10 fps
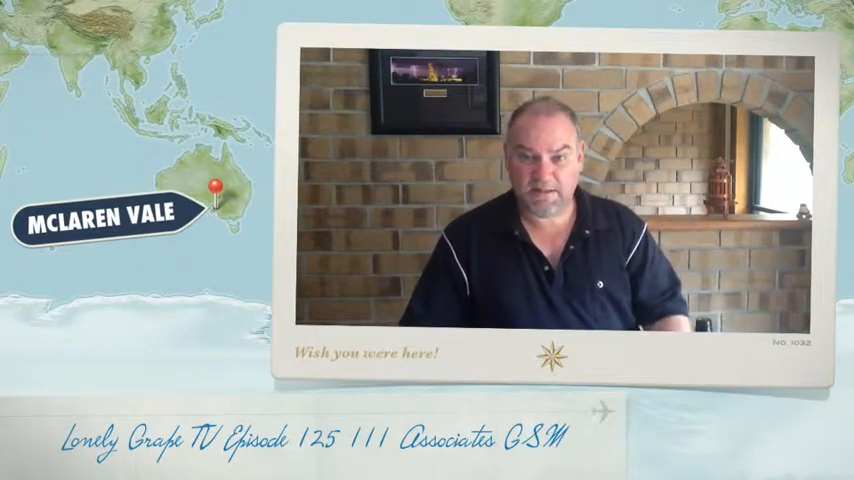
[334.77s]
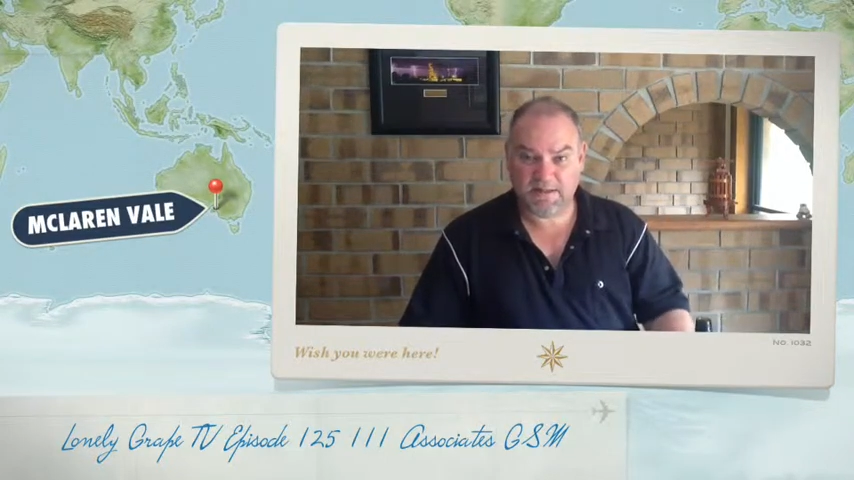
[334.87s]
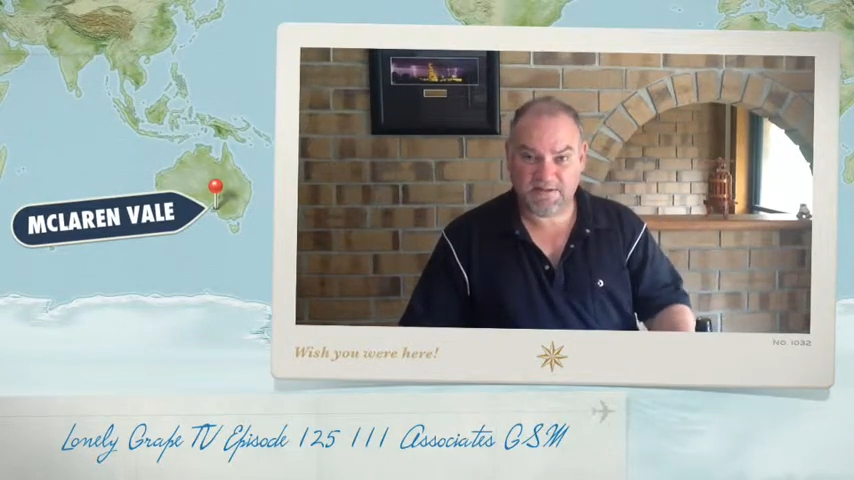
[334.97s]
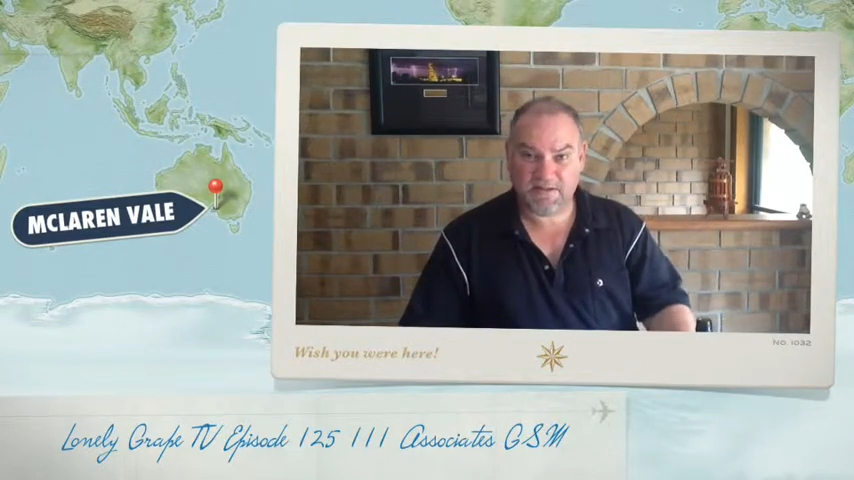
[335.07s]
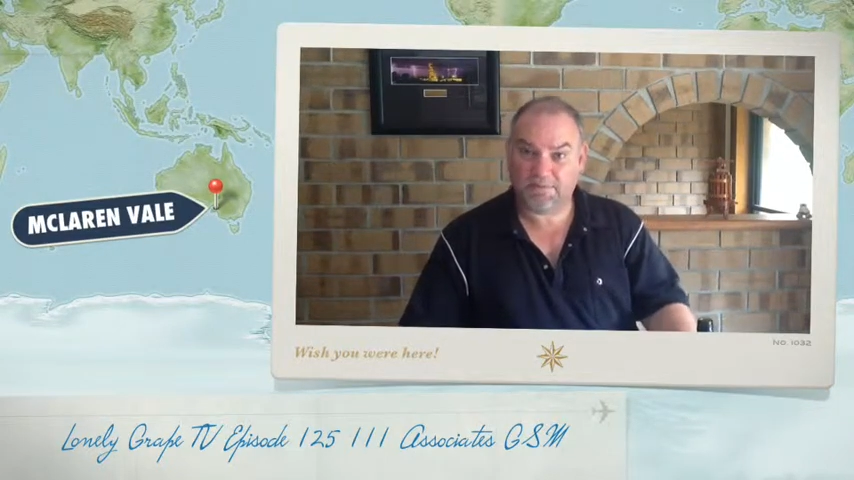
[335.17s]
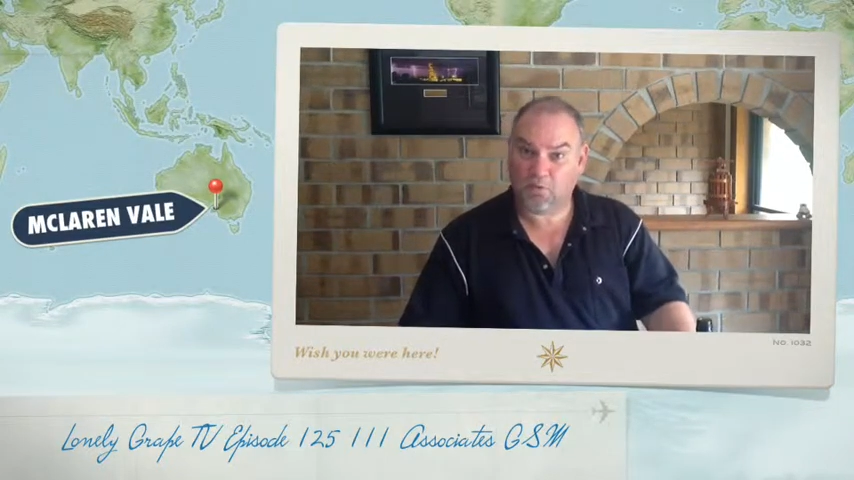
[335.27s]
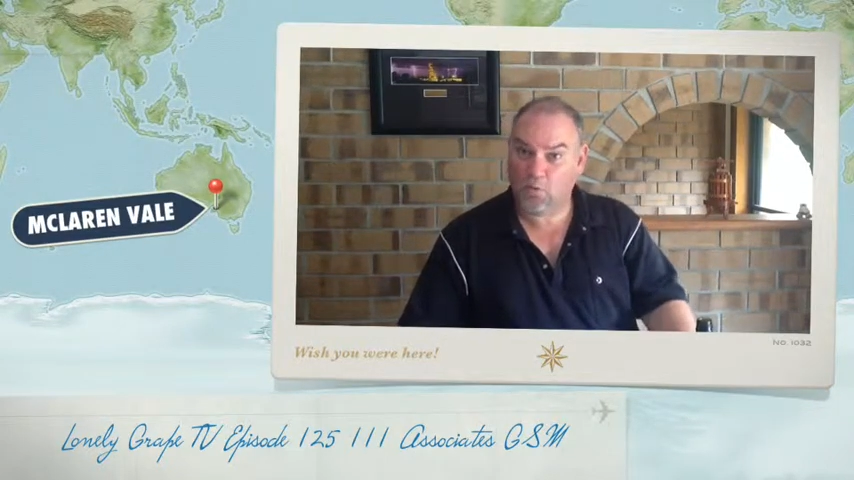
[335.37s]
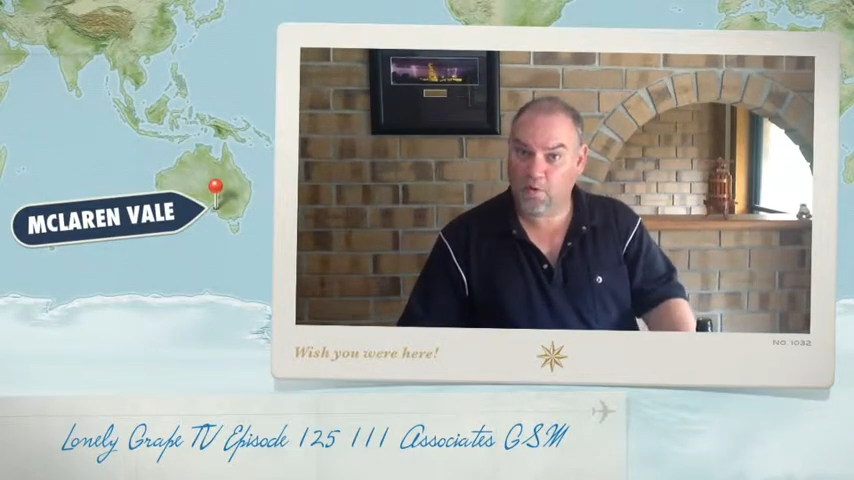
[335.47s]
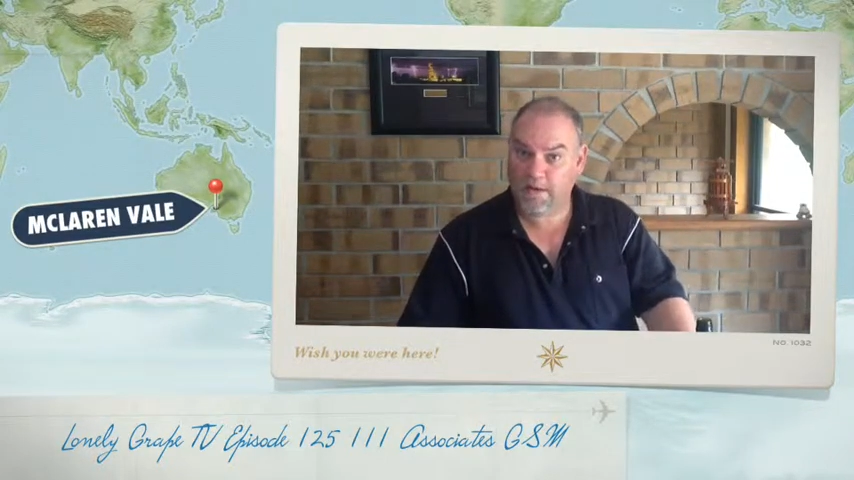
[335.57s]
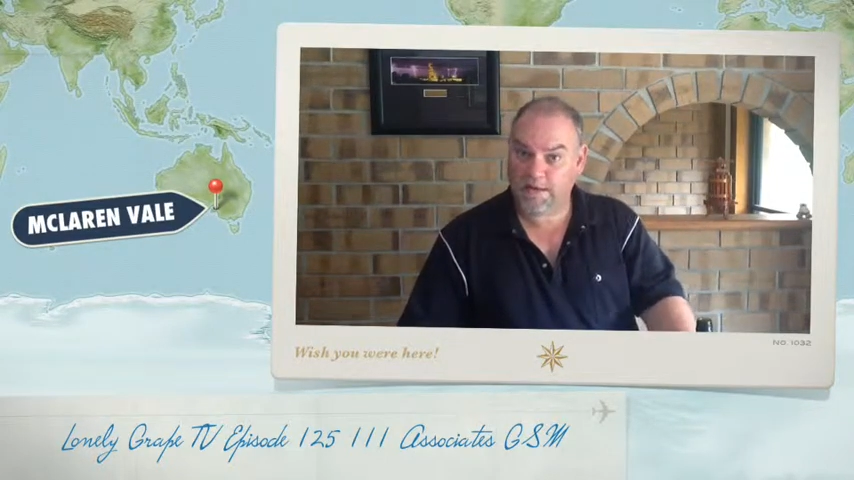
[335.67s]
sit for a
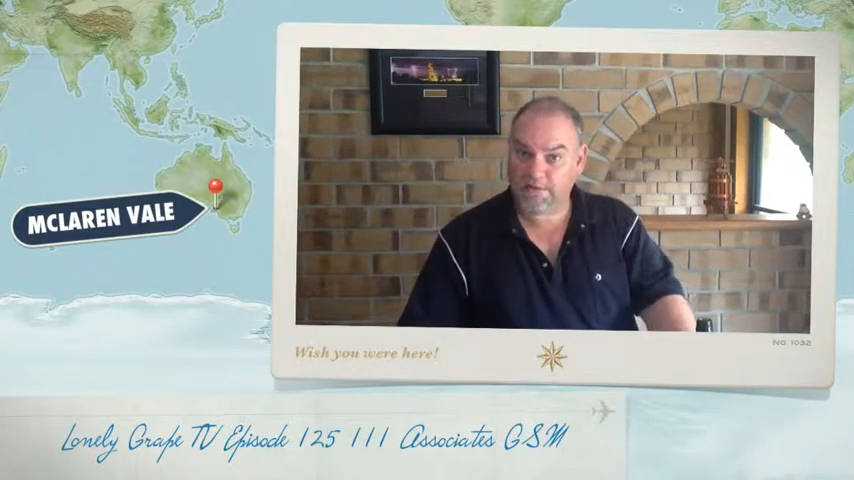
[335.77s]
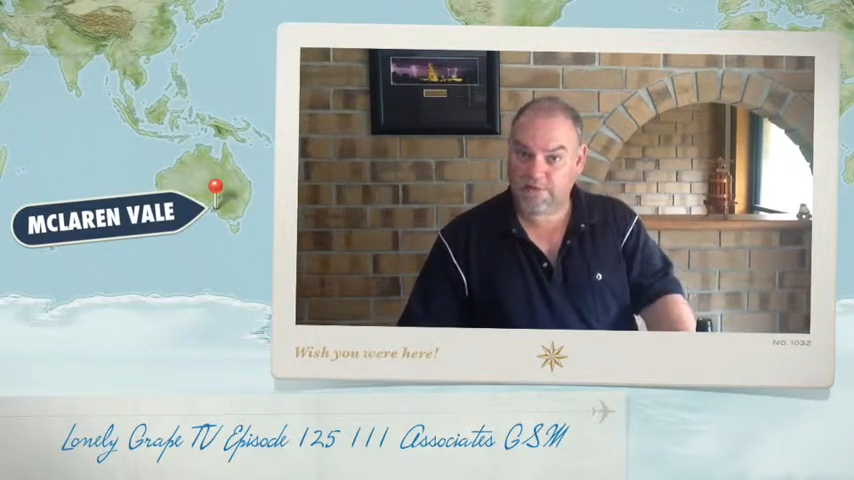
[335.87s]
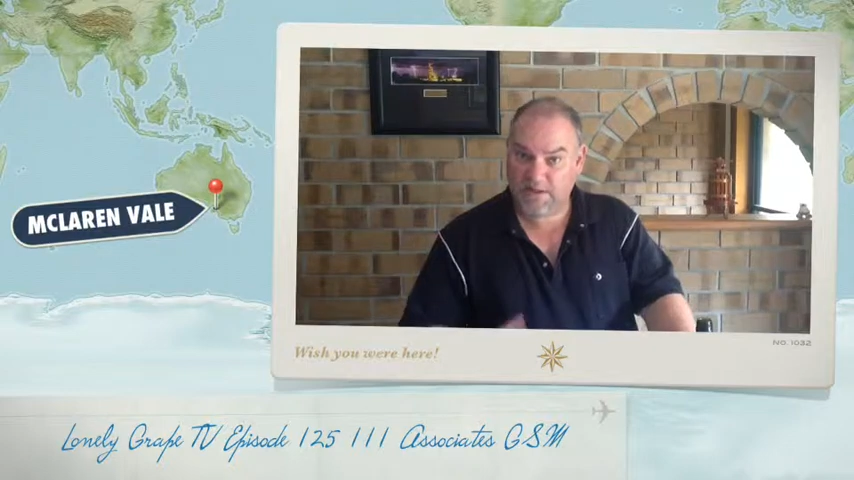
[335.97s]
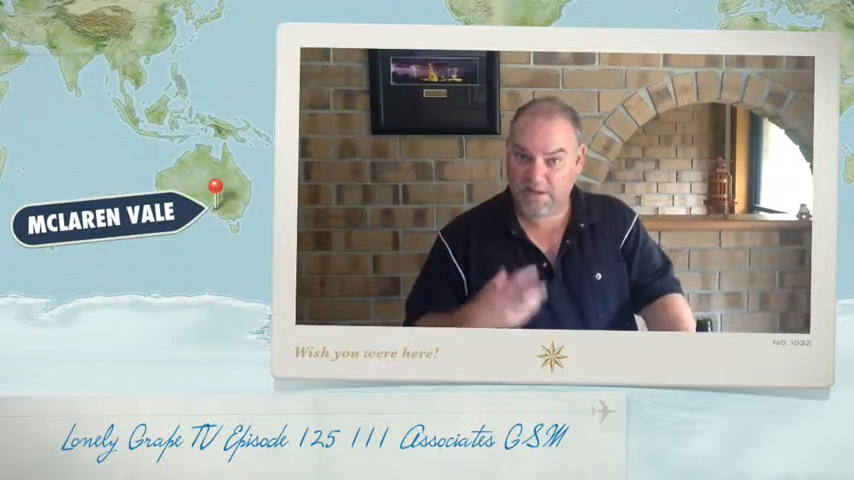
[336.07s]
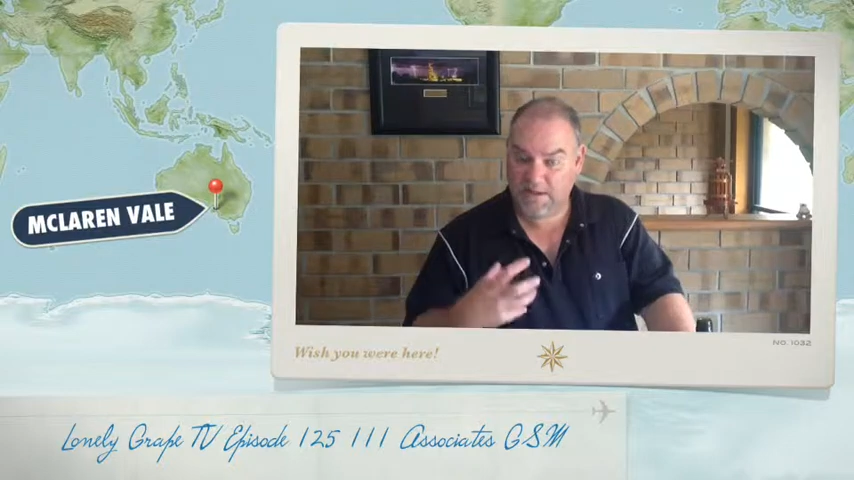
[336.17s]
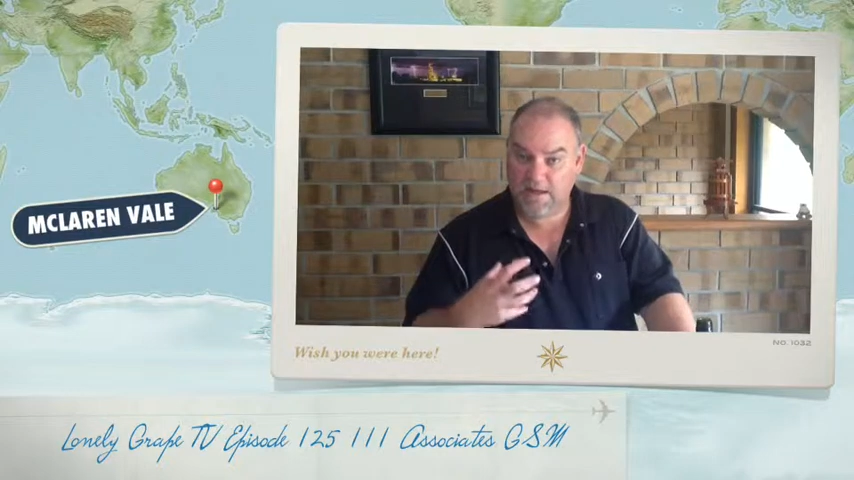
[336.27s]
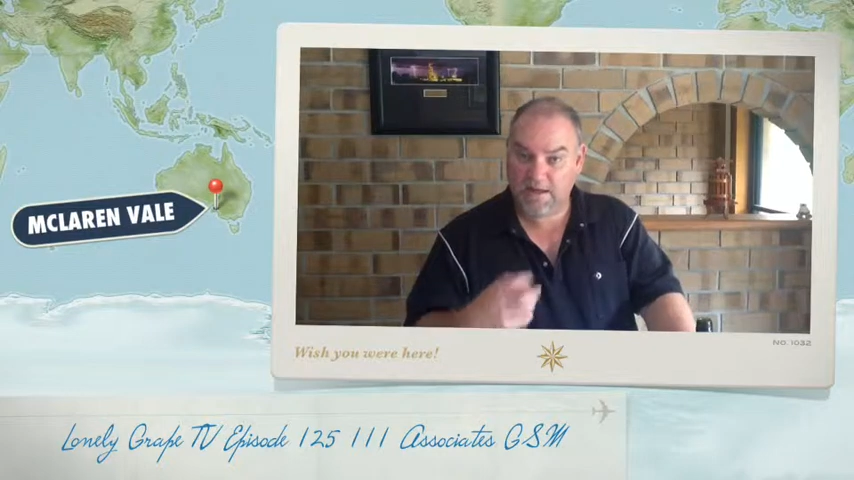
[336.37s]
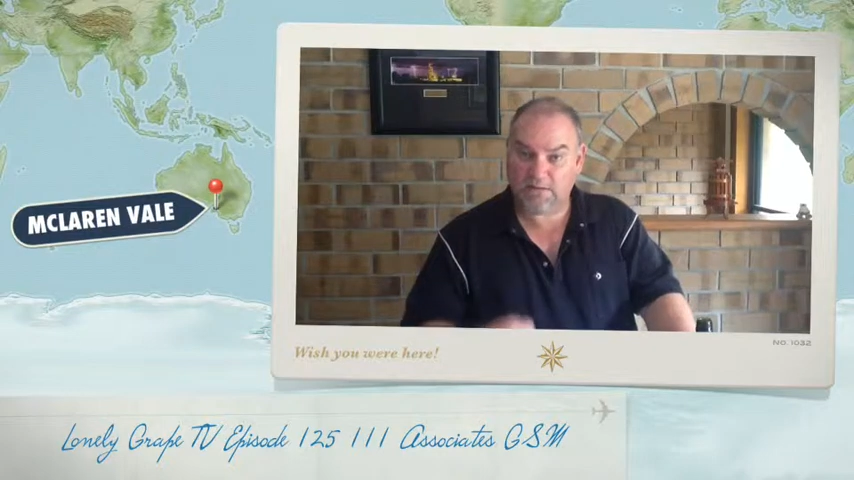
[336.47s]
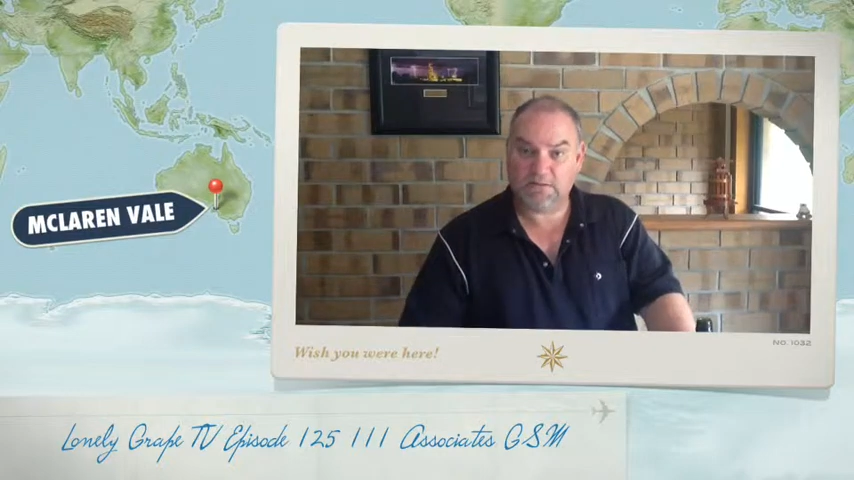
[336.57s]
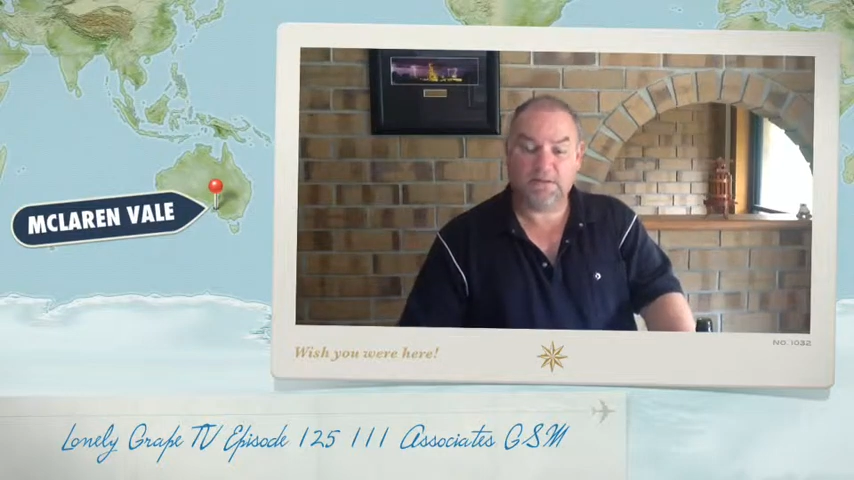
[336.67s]
week and seeing how